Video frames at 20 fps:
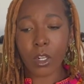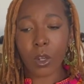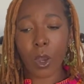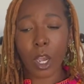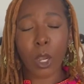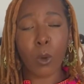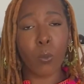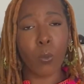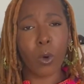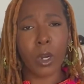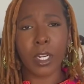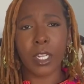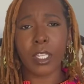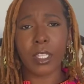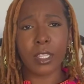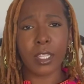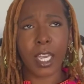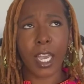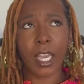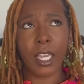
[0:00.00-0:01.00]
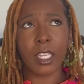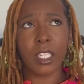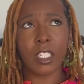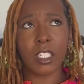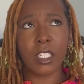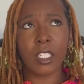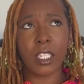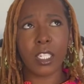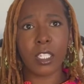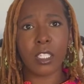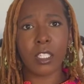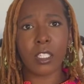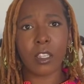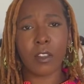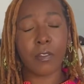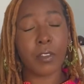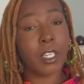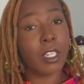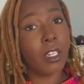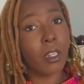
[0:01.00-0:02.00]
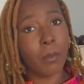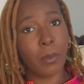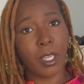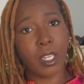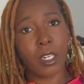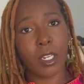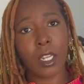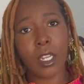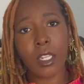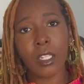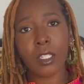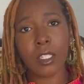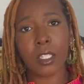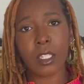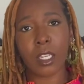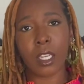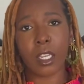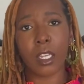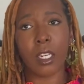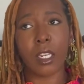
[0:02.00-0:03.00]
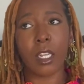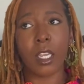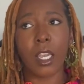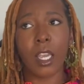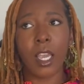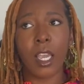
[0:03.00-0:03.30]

I wanted that sense of independence and